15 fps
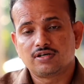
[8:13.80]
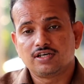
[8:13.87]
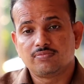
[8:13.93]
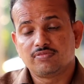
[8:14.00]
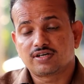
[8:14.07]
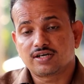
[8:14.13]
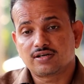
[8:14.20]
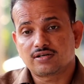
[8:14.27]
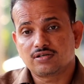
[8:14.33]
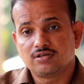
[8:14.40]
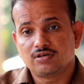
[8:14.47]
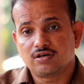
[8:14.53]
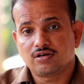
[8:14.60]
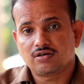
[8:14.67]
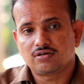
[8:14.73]
mirror,
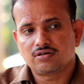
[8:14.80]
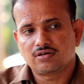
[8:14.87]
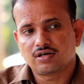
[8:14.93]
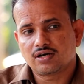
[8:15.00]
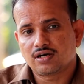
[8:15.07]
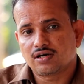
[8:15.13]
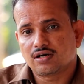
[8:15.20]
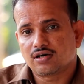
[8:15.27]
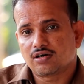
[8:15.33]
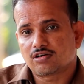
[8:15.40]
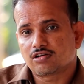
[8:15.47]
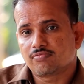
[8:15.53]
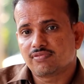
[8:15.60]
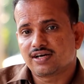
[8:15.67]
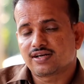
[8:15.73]

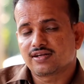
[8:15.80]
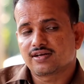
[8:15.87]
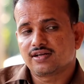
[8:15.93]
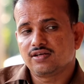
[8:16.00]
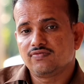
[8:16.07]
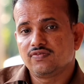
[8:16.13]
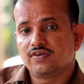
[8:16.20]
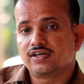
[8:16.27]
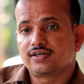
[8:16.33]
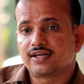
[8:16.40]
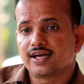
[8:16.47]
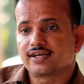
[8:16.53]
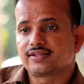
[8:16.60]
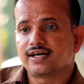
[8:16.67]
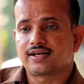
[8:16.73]
automatically we will
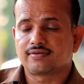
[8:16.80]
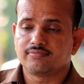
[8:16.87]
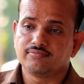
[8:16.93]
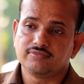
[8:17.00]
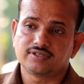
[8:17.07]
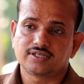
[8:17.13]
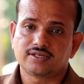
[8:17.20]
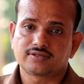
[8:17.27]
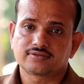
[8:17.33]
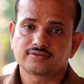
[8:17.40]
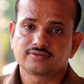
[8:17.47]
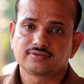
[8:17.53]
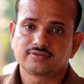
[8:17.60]
take that mirror.